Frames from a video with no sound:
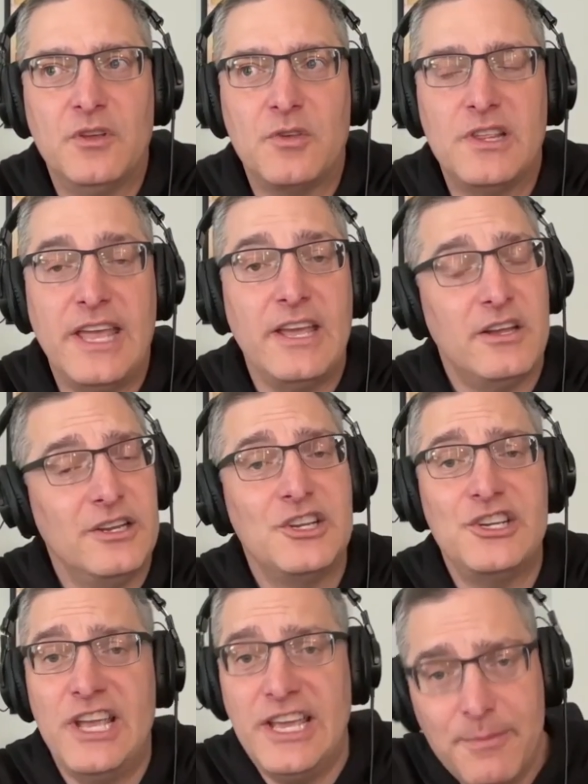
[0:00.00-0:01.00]
stay
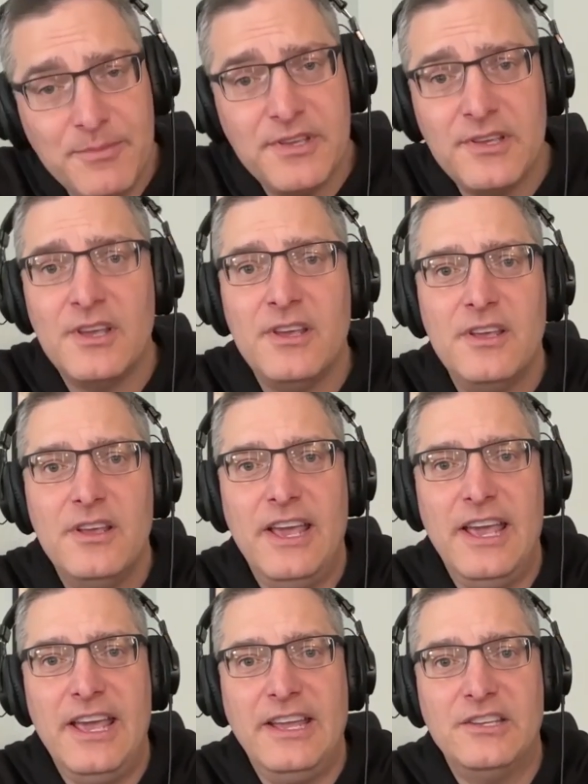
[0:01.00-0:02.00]
unashamed
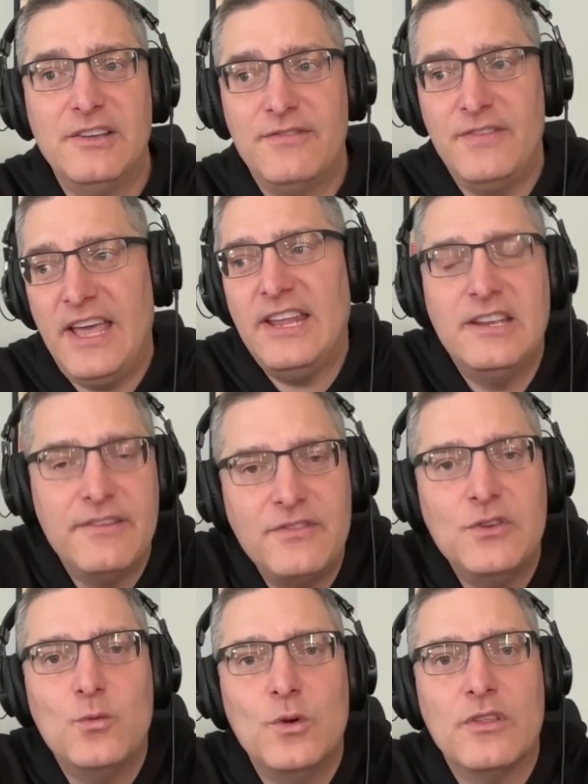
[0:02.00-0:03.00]
and defend,
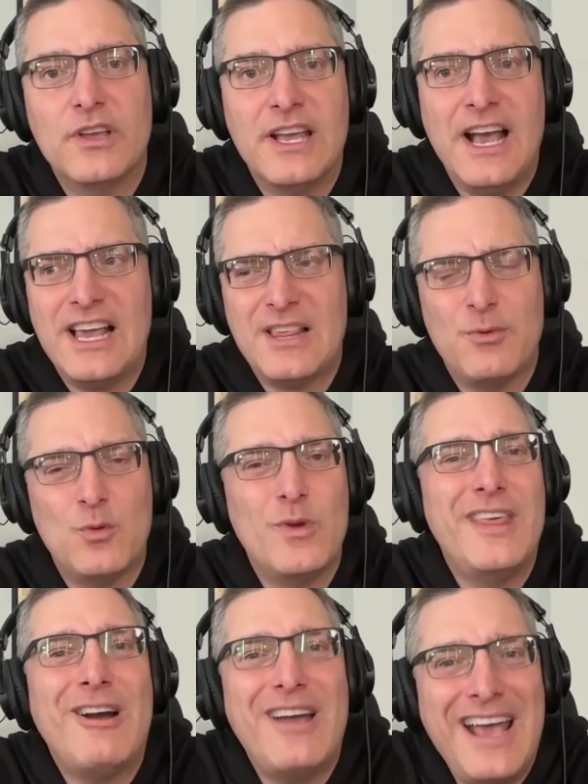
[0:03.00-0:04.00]
if you will, the gospel
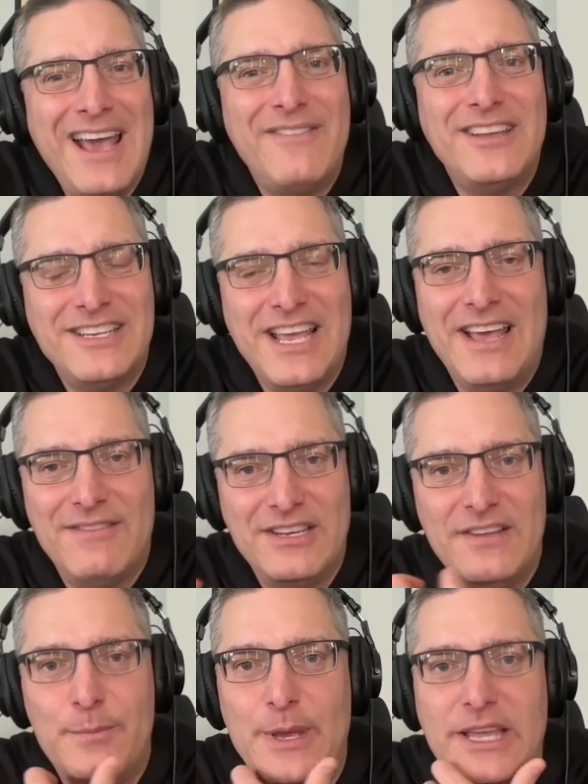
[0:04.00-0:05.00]
without having to have
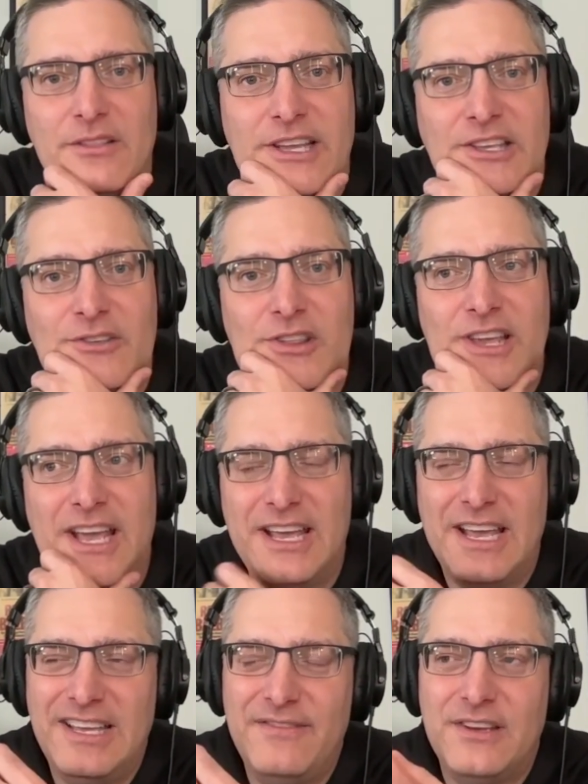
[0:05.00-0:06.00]
a debate, like you say.
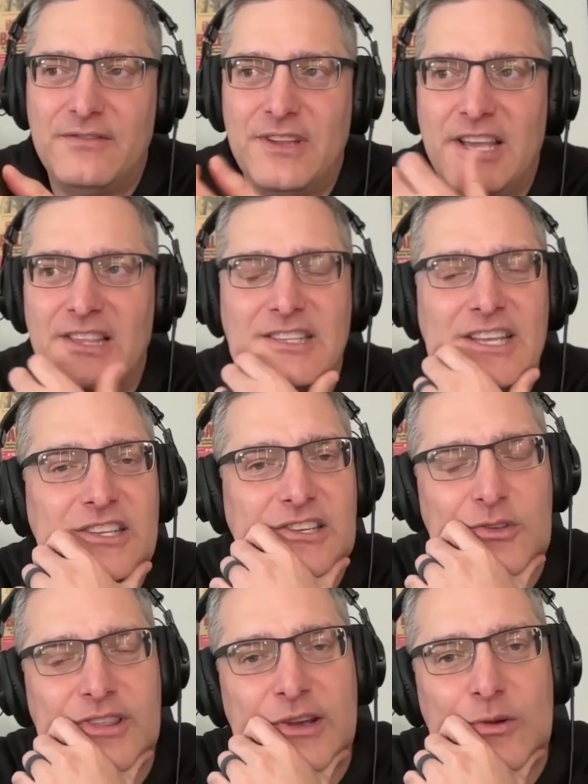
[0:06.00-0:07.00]
I even hesitate
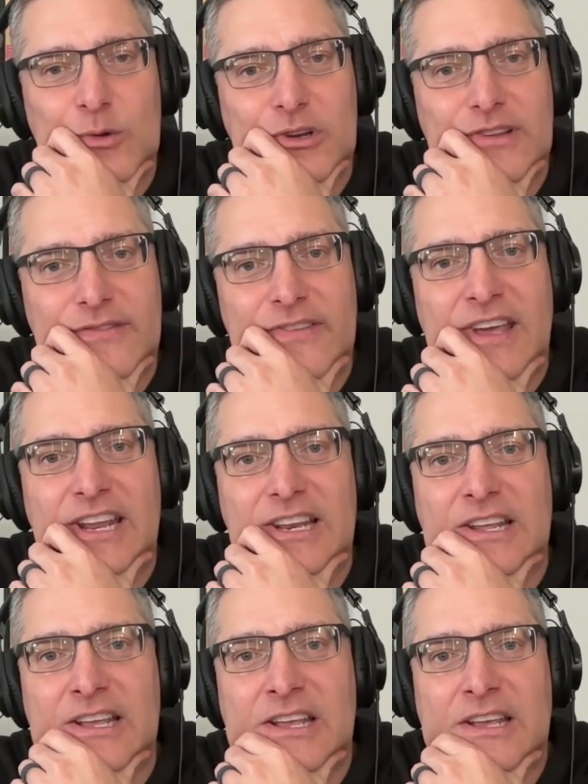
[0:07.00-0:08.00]
to use that word
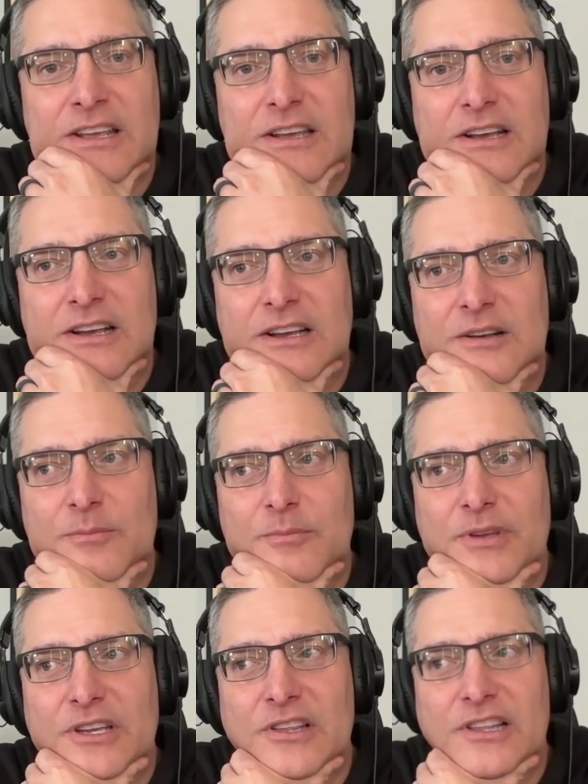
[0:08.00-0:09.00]
defend,
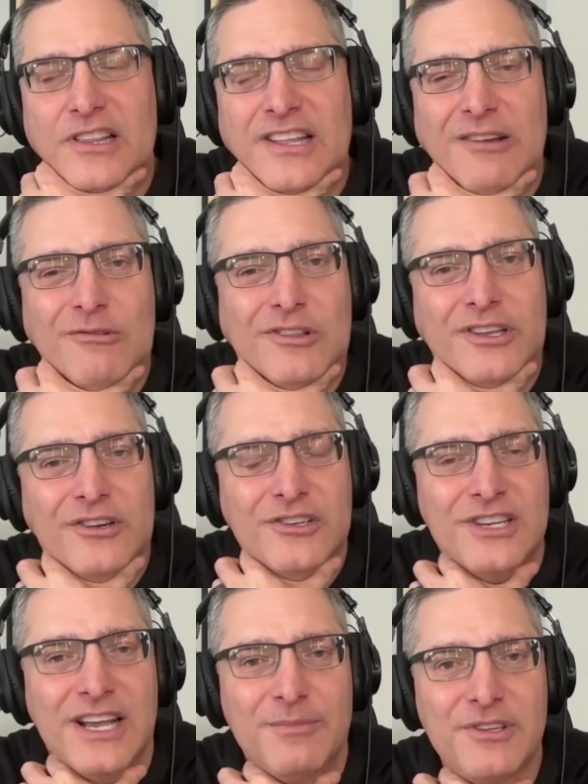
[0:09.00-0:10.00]
because it's not really our
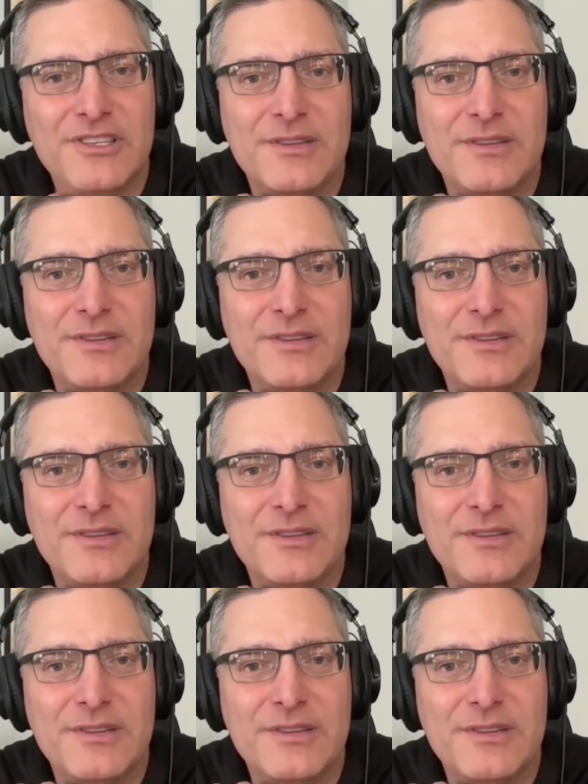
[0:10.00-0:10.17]
job to